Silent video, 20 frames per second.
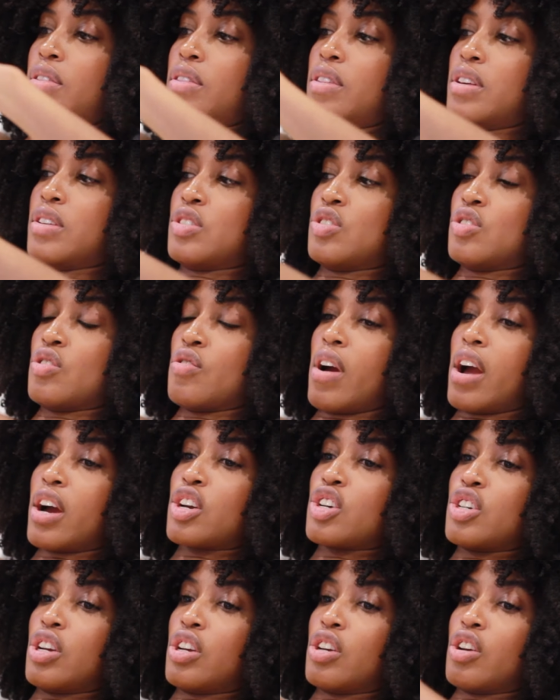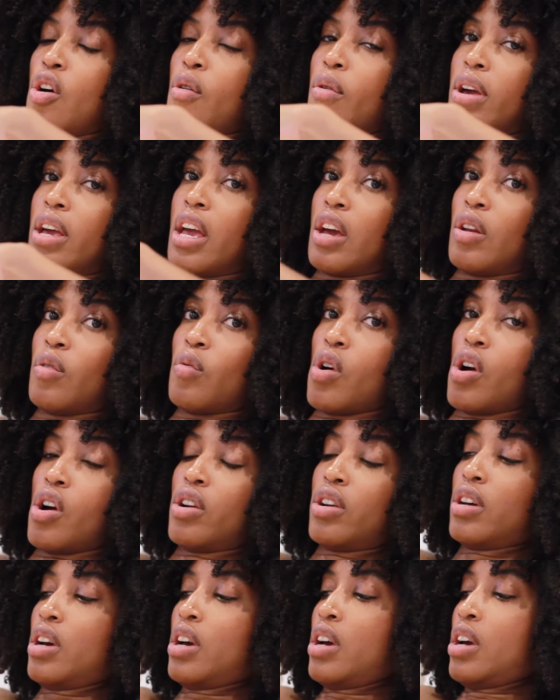this direction, going
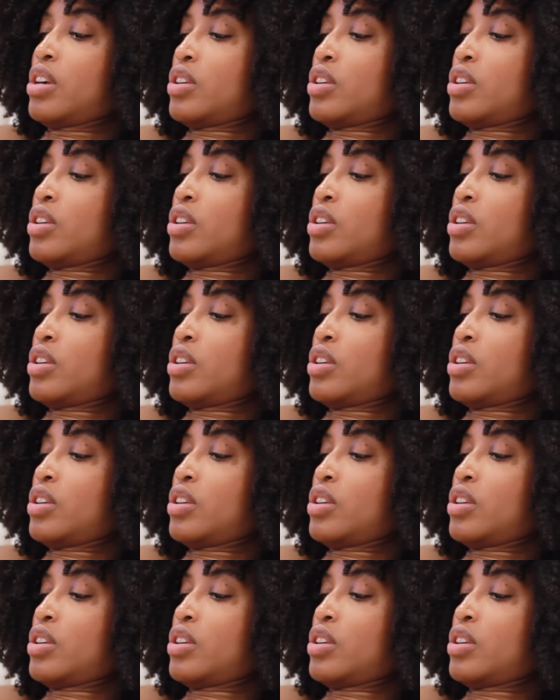inward.